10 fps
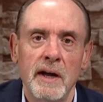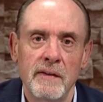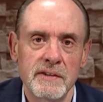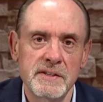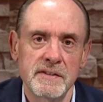
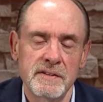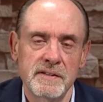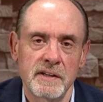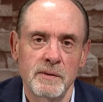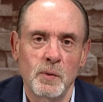And this
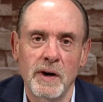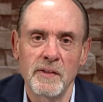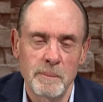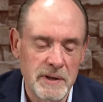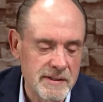is uh, one of
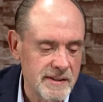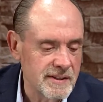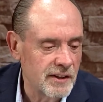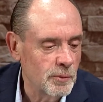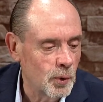the pieces
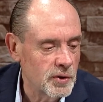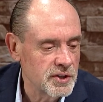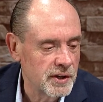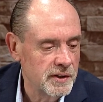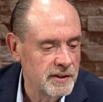that the board's
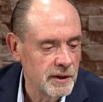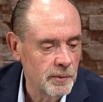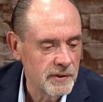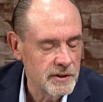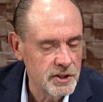going to deal
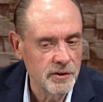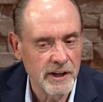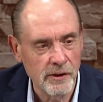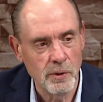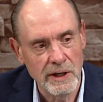with this year.
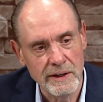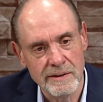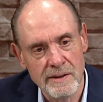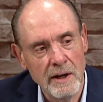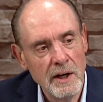Another one
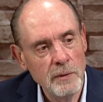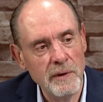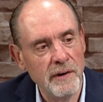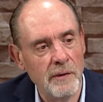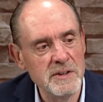is
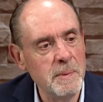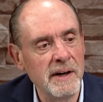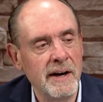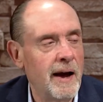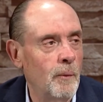we've always been
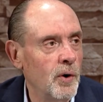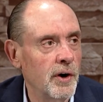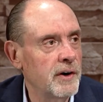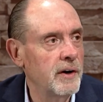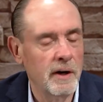a
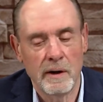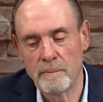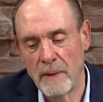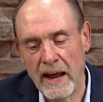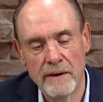network
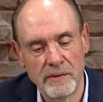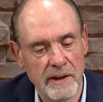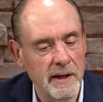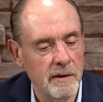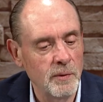um,
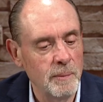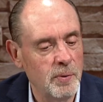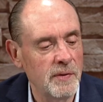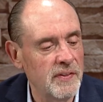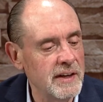advocate. We
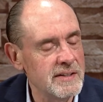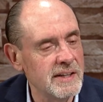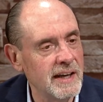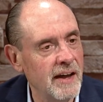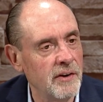put things
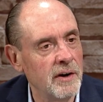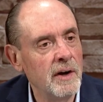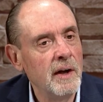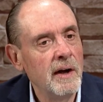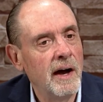together,
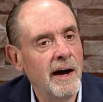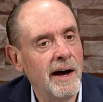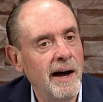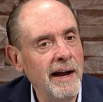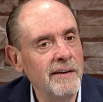
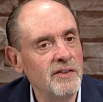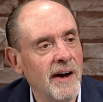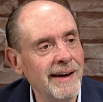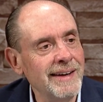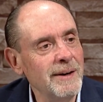uh, and
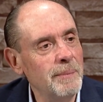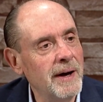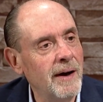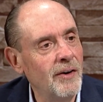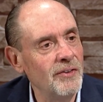talking
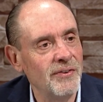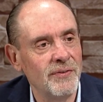about,